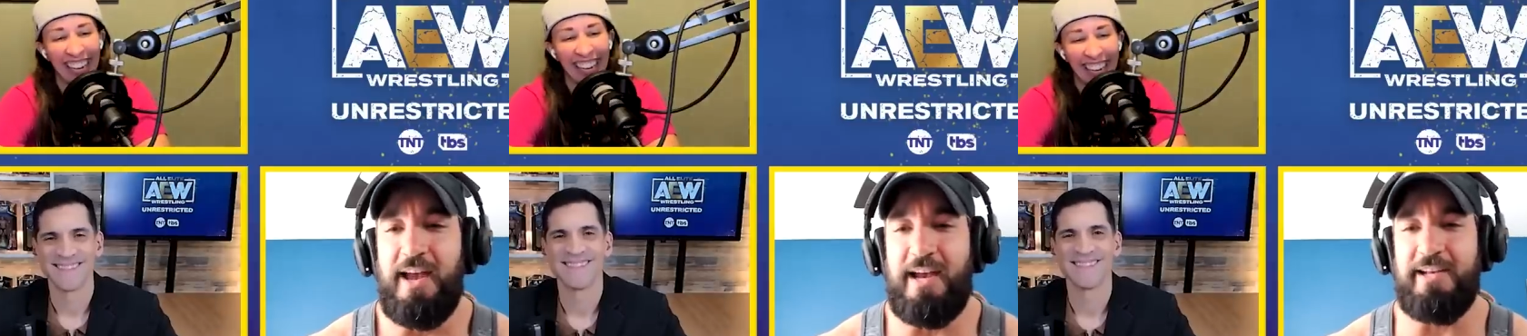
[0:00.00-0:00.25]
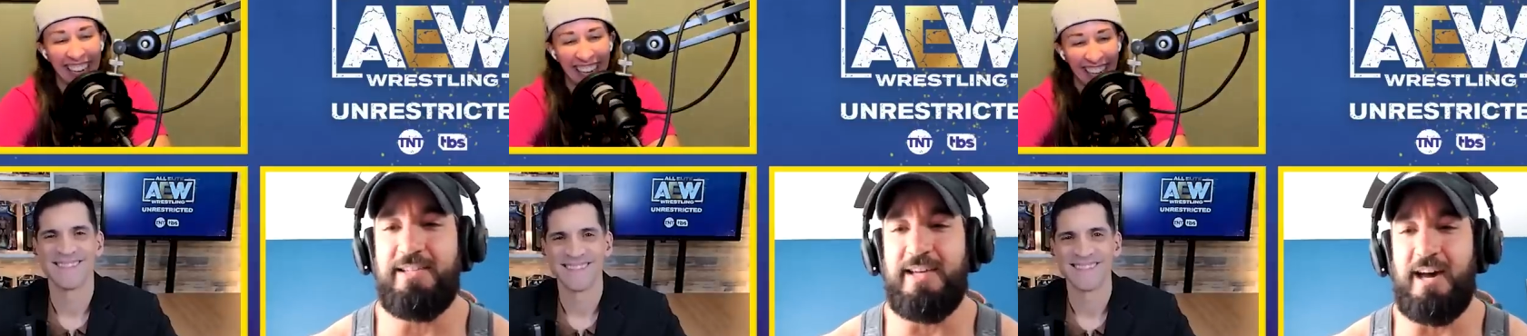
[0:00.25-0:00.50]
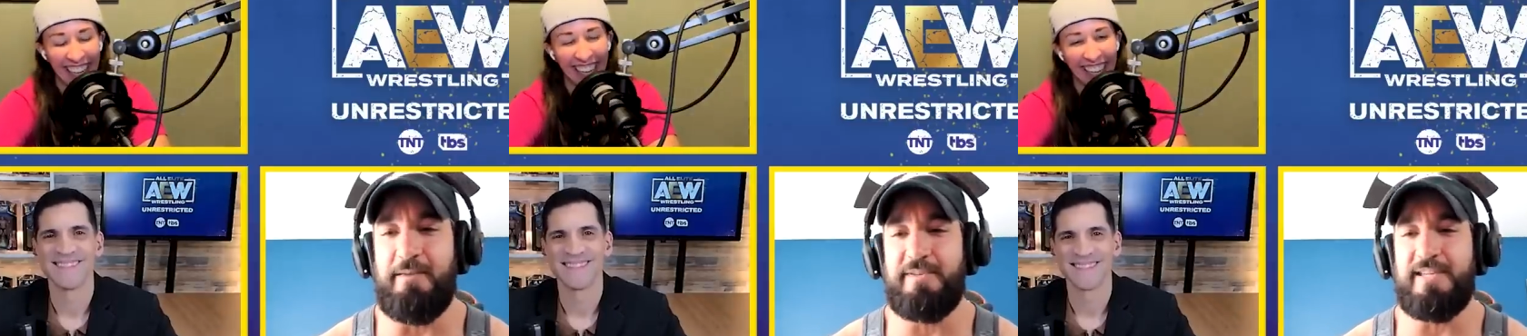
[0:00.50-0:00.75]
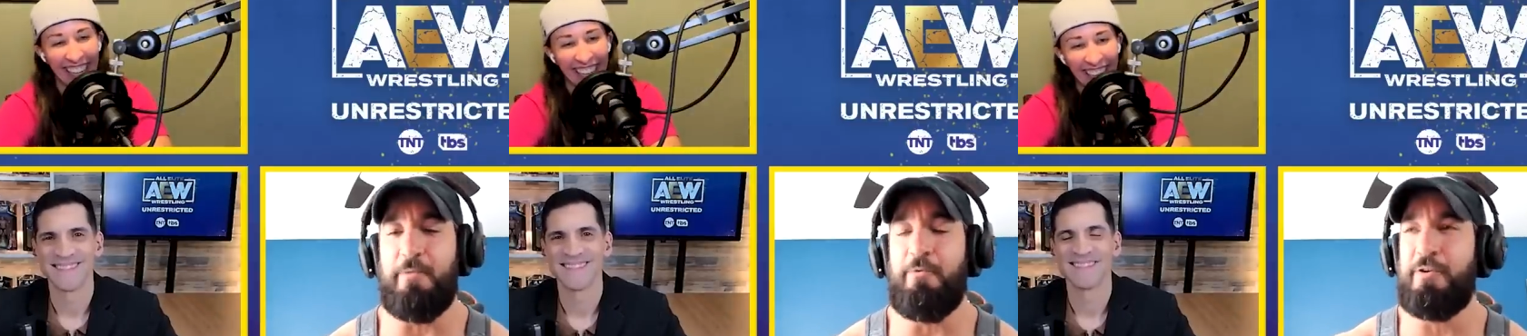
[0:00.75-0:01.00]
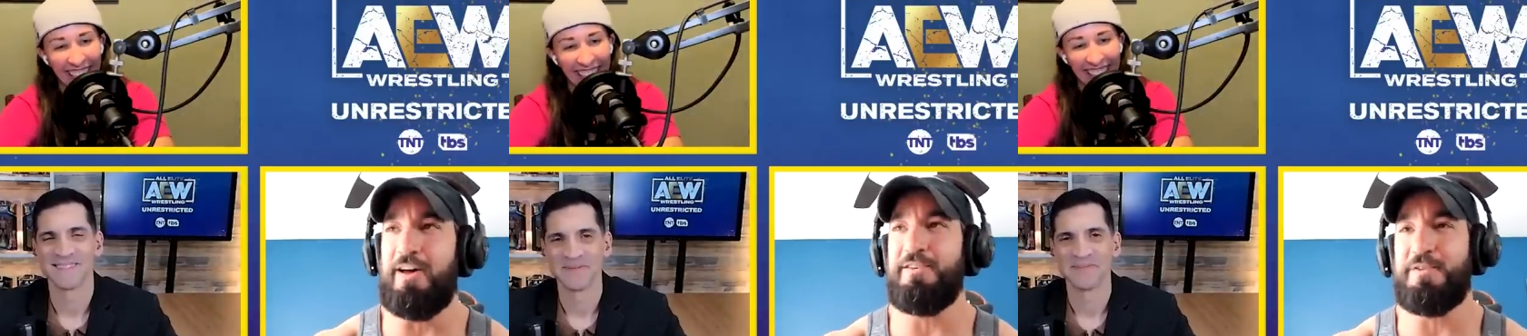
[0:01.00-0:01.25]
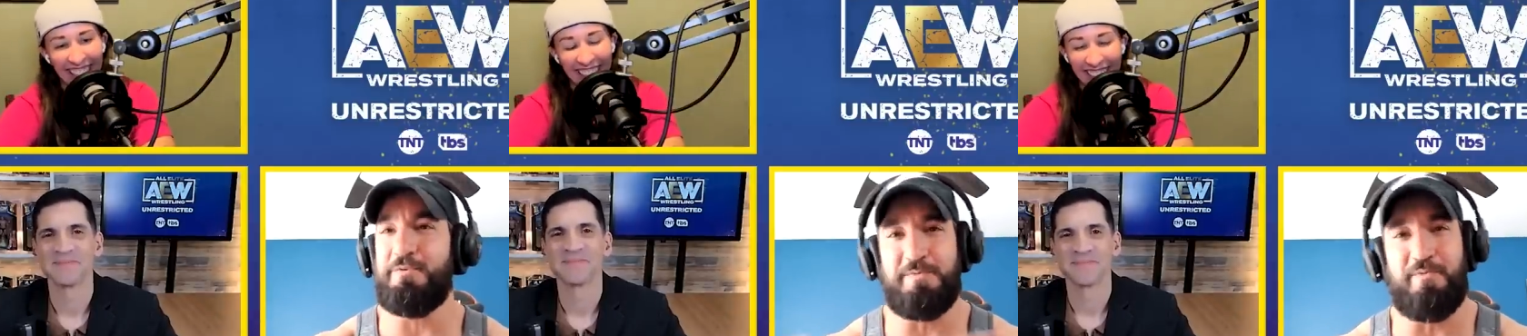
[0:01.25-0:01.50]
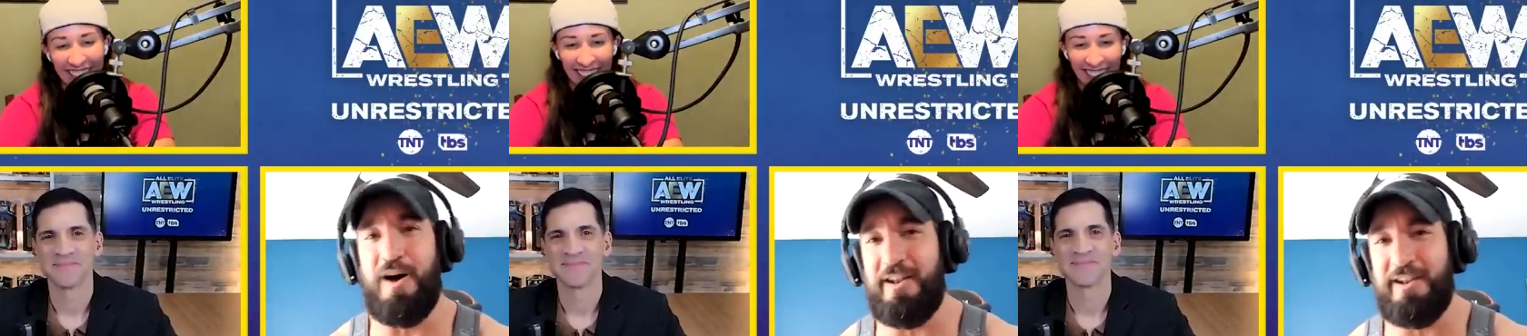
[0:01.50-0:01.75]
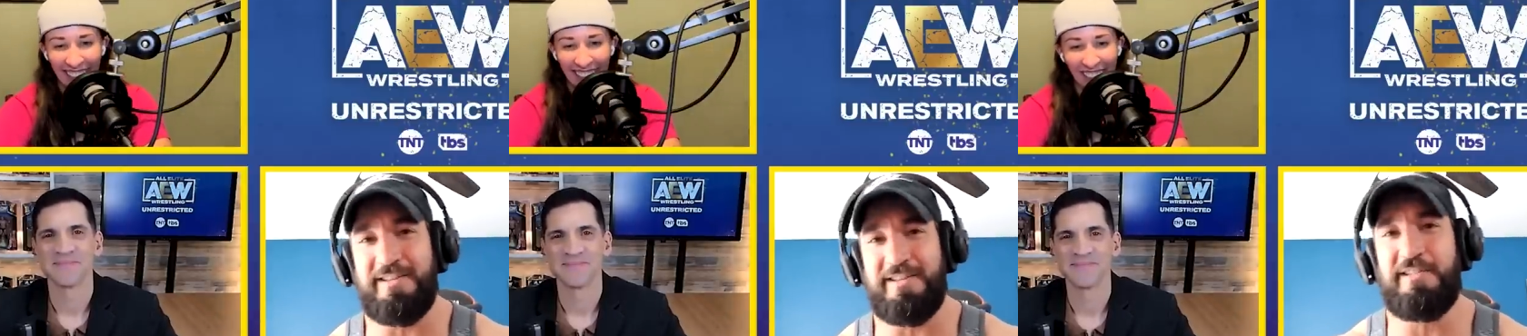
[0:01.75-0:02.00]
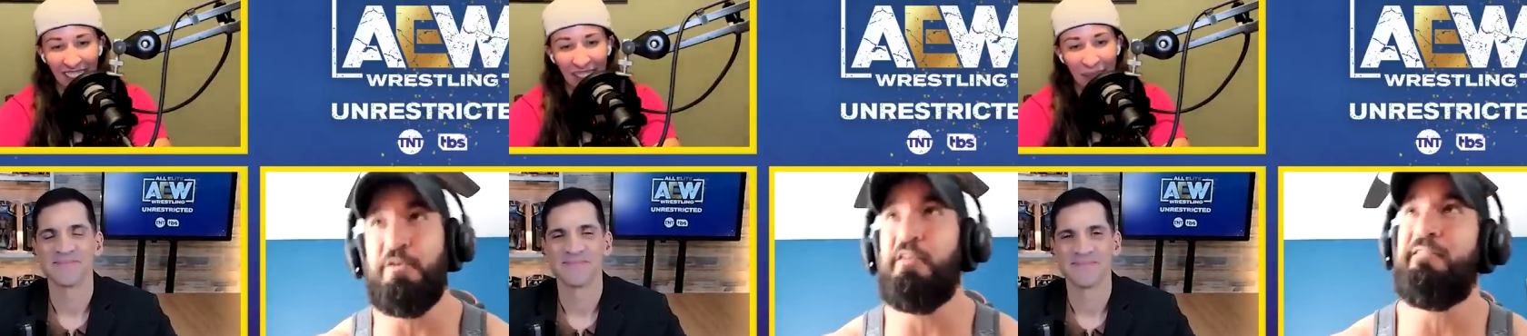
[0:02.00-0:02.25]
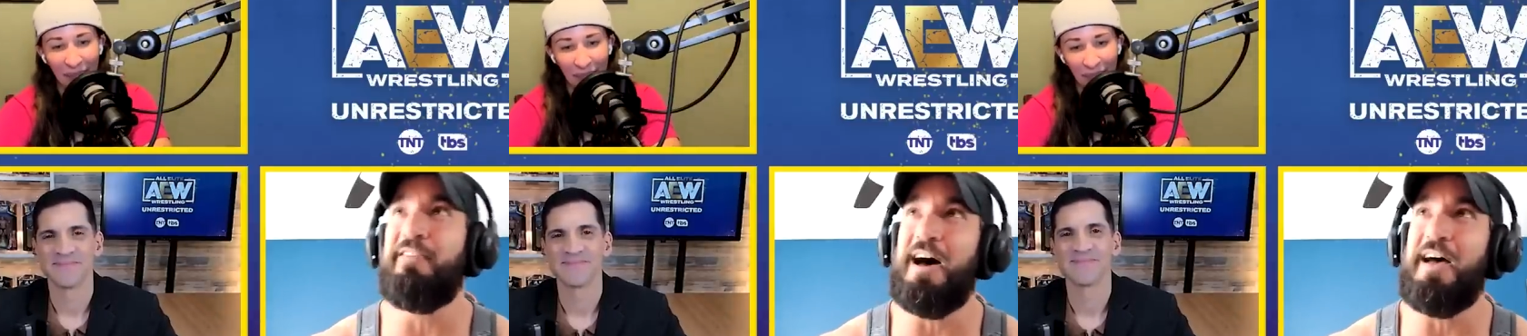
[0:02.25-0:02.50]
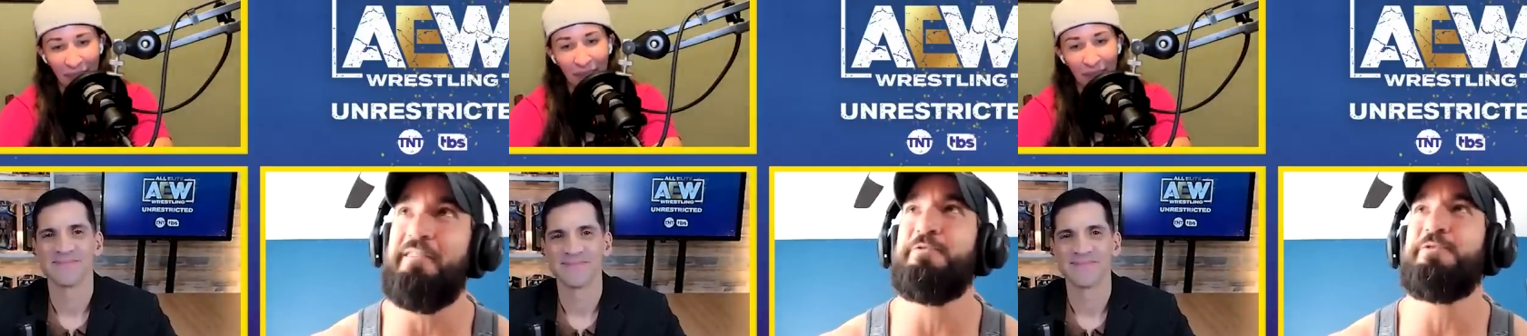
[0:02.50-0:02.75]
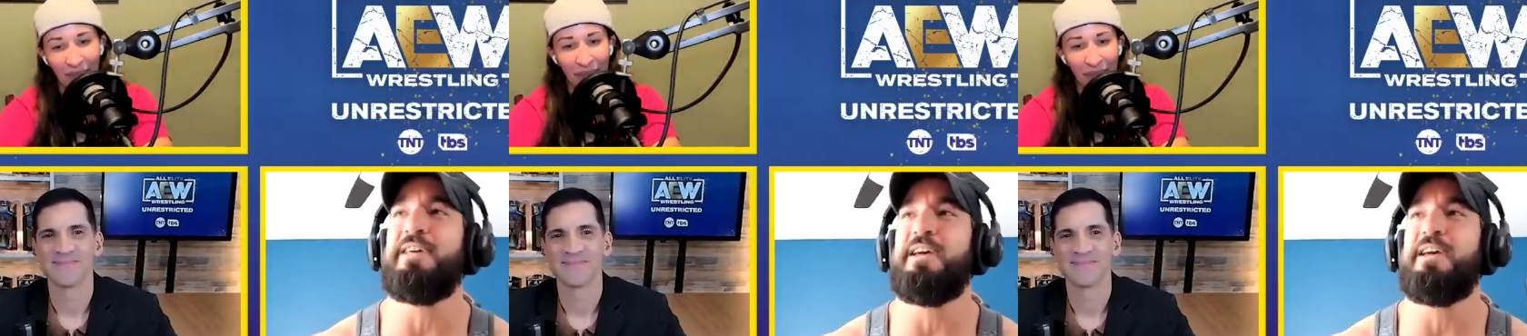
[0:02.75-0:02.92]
Speaker 1: anytime someone else was brought into 205, it was like